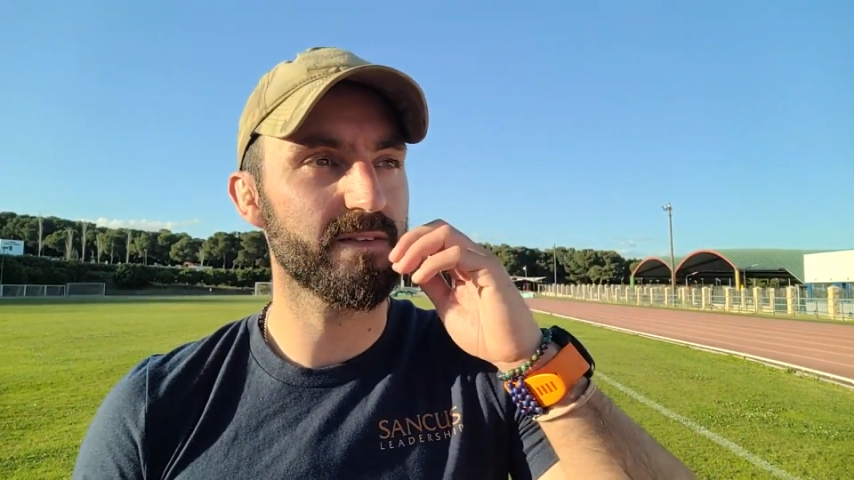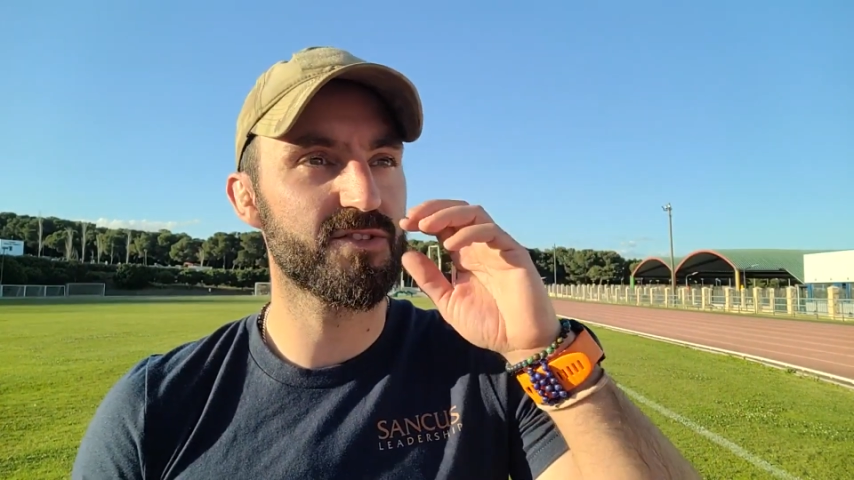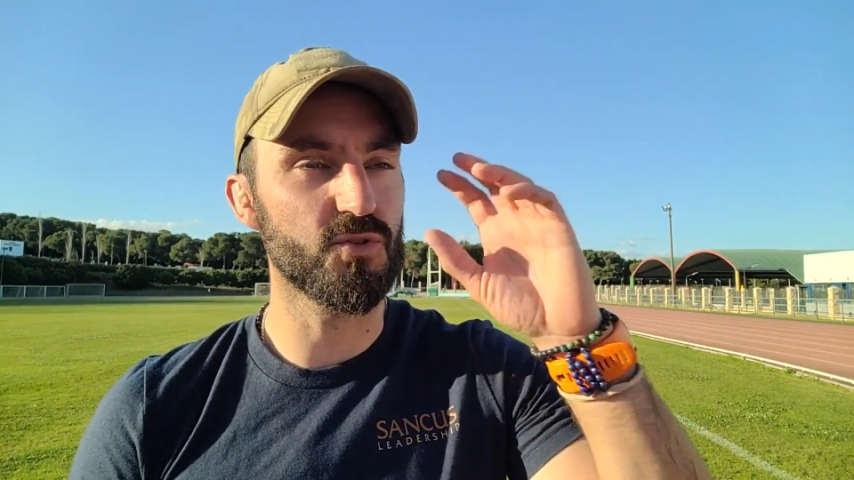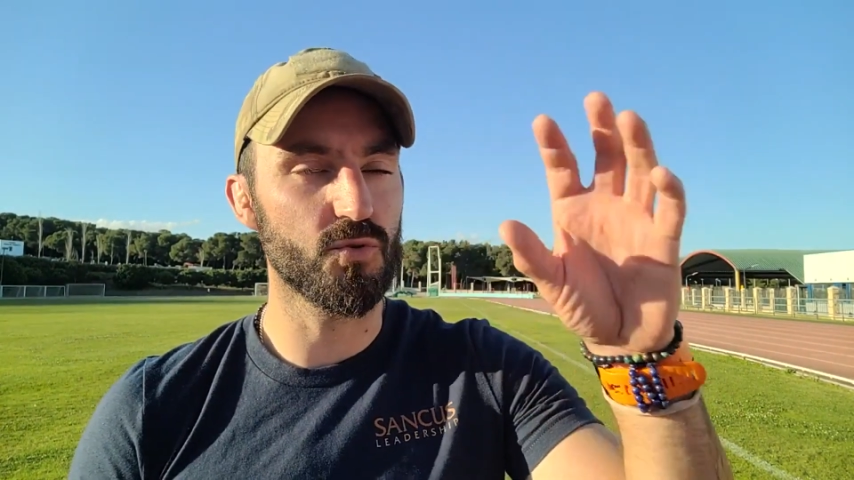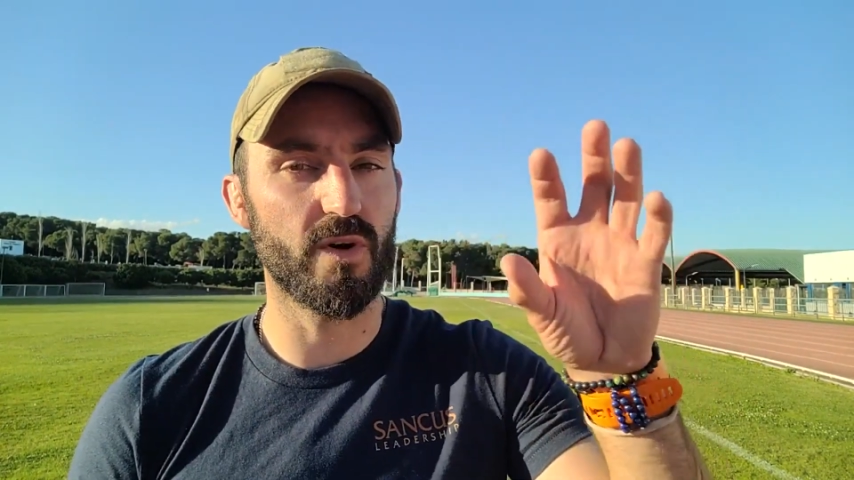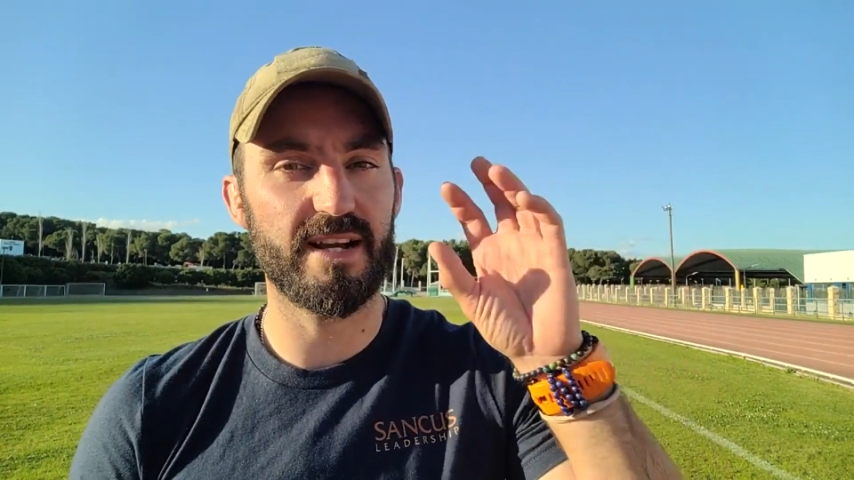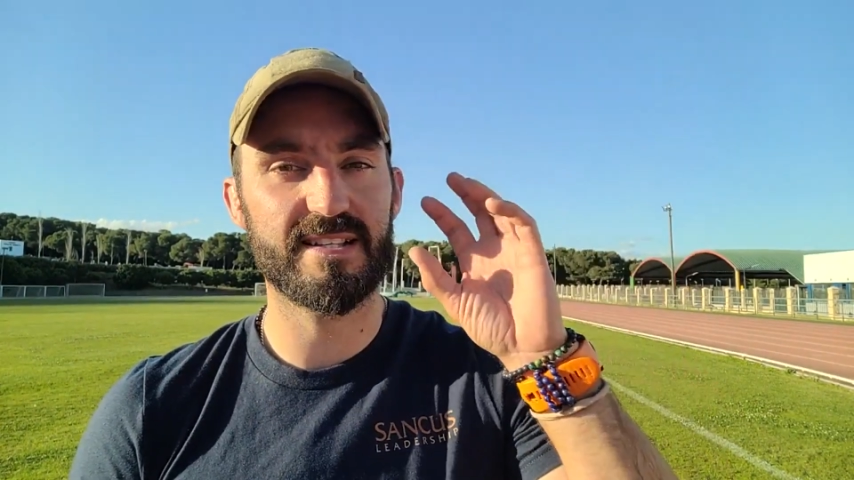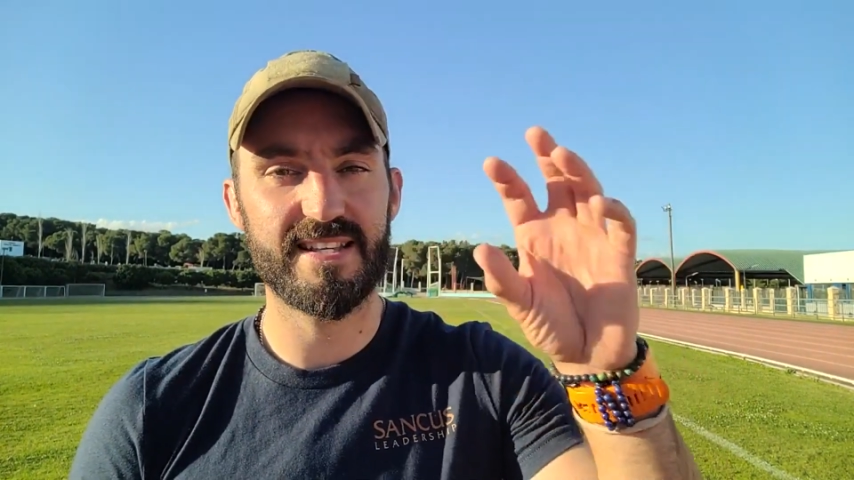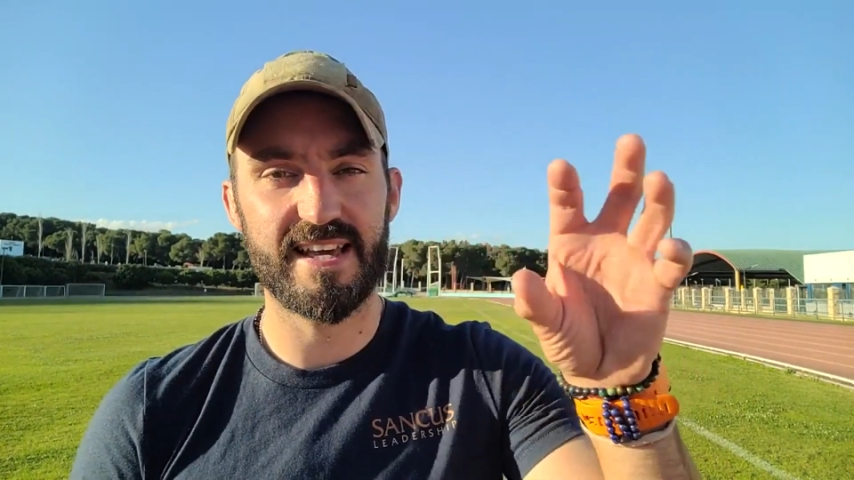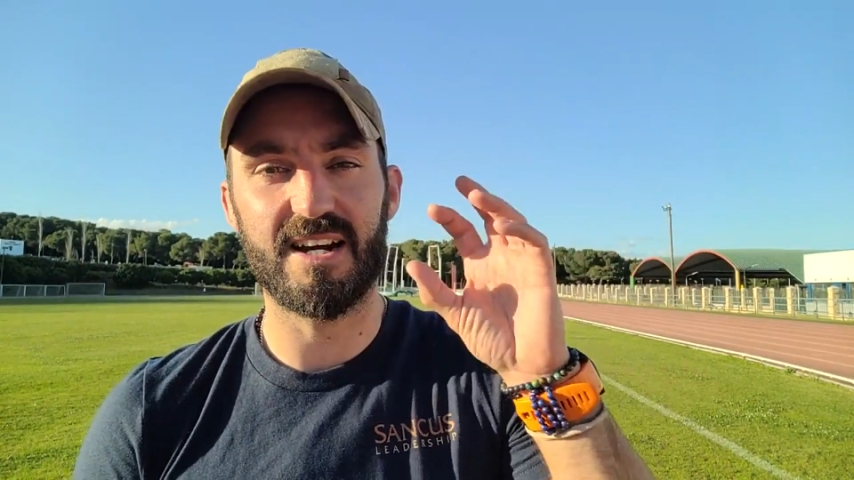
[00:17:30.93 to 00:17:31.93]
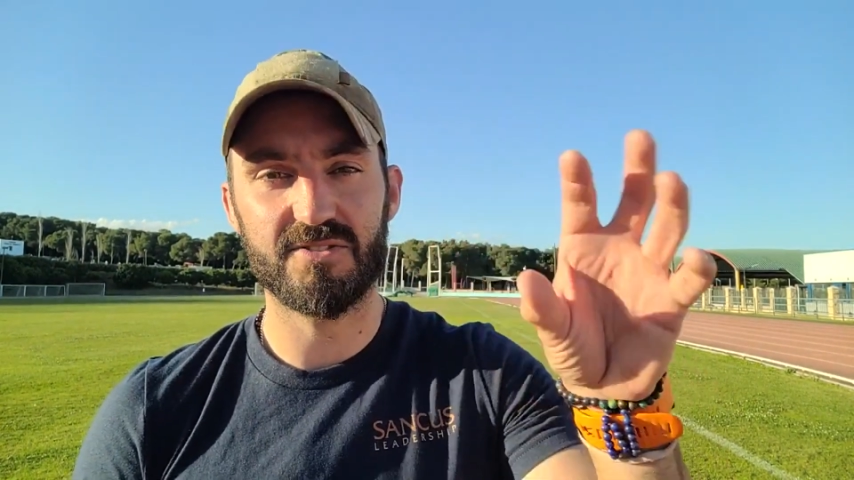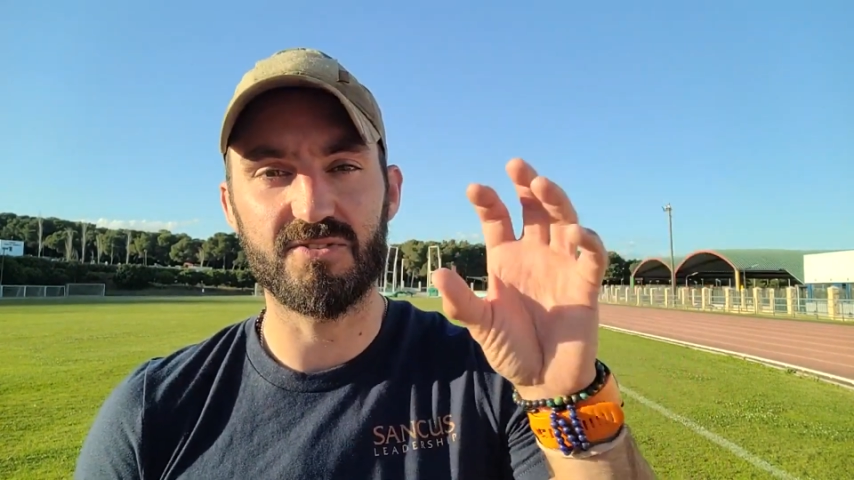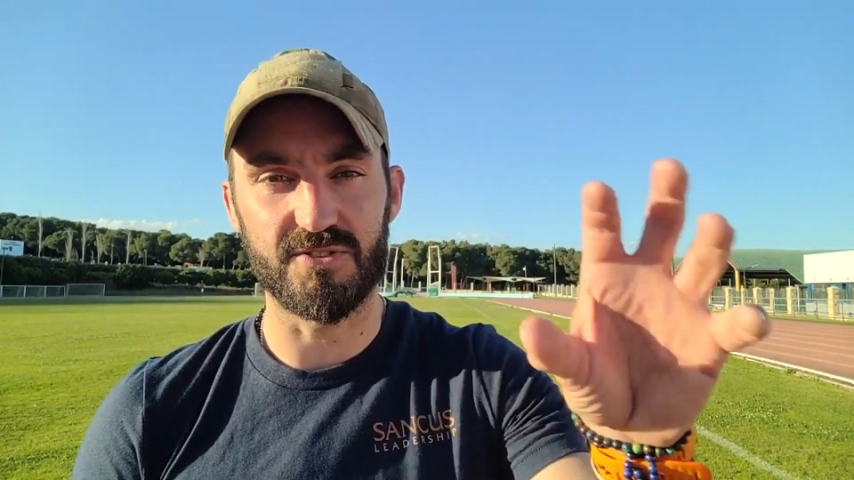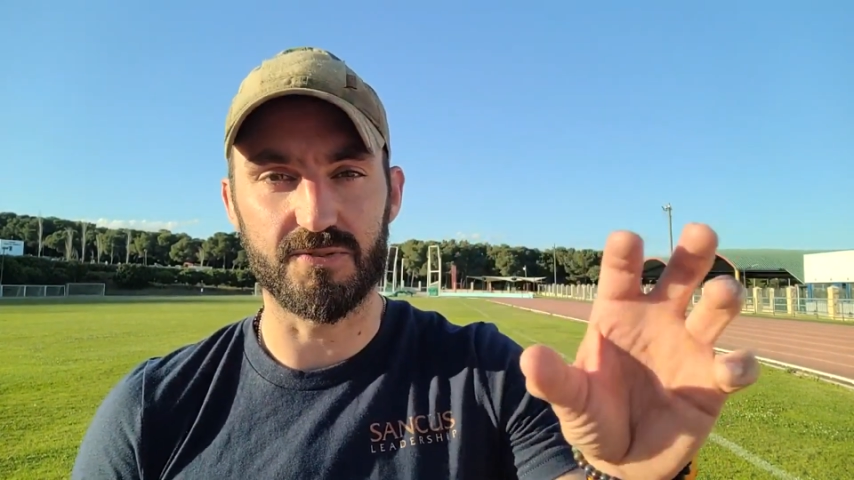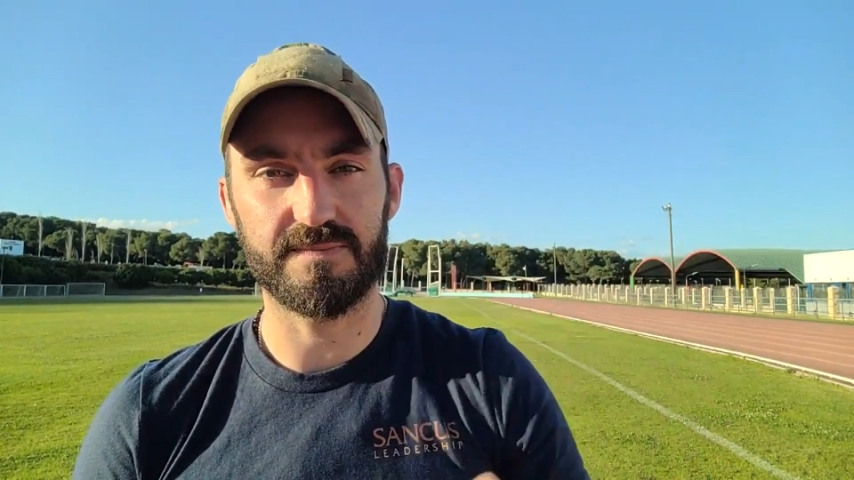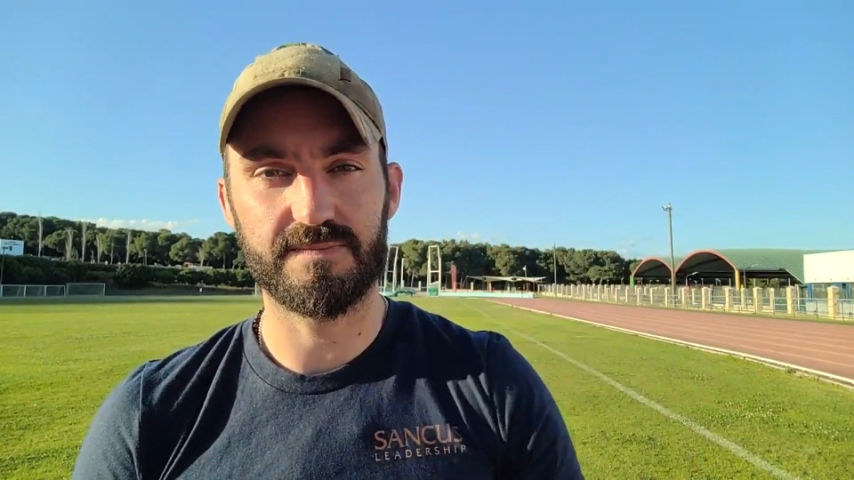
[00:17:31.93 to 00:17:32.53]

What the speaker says: do what I set out to do?